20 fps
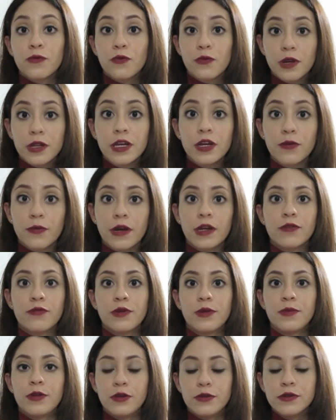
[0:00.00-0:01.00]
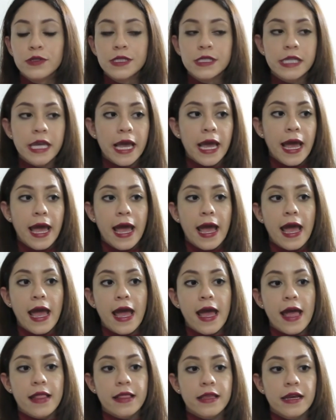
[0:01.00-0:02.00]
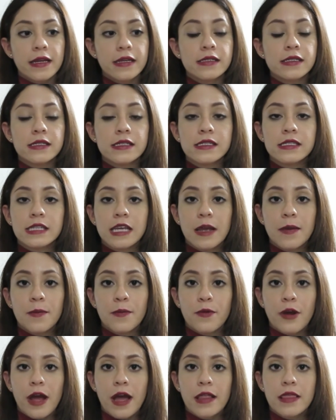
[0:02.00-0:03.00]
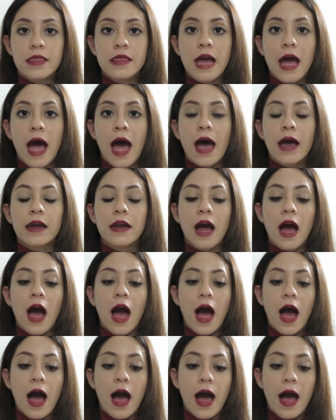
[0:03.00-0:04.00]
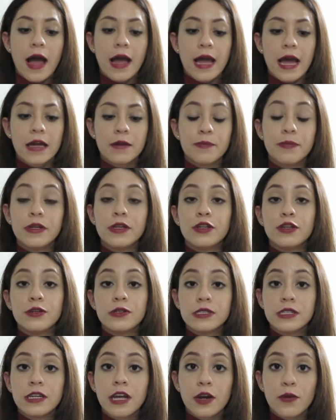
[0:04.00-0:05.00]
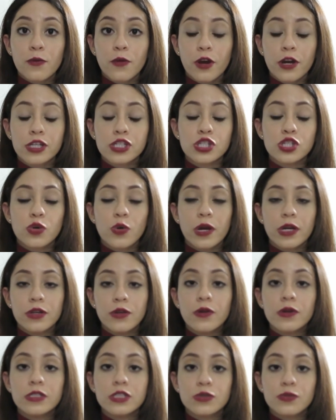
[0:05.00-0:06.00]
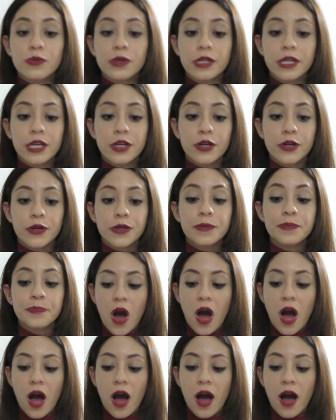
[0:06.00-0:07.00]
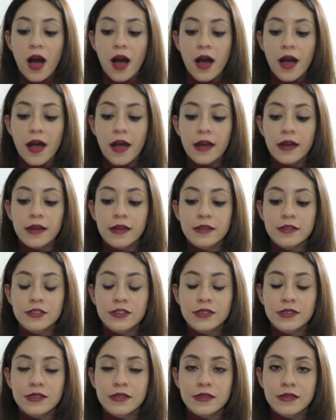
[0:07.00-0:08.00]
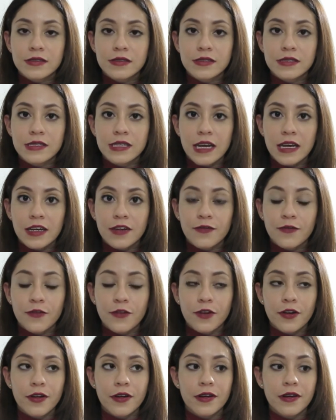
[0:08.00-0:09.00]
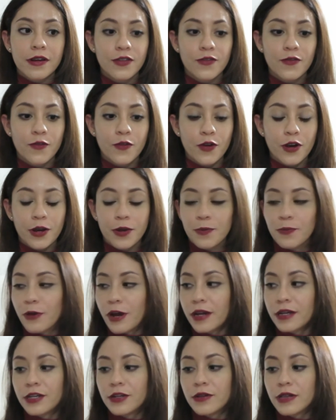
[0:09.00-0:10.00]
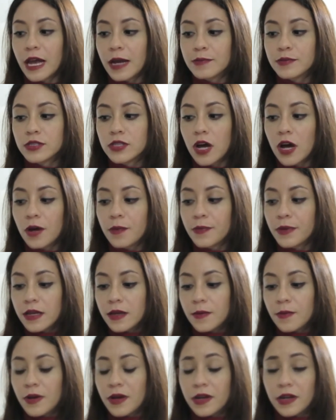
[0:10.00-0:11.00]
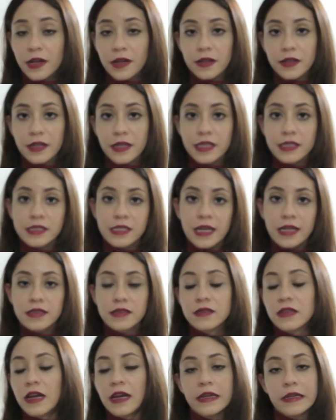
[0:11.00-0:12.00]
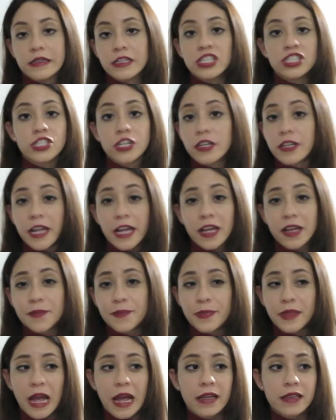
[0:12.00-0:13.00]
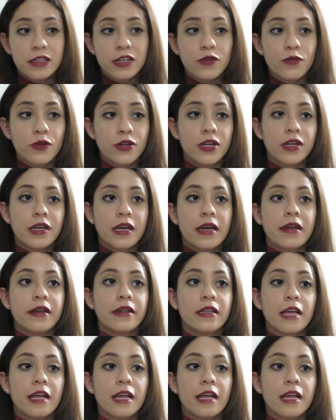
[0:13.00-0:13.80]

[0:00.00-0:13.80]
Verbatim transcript: really great reviews, and that is the same brand that I had been using at work, so I know it's really good. I just decided for for a brand new laptop, but I, like I said, initially I didn't want to get a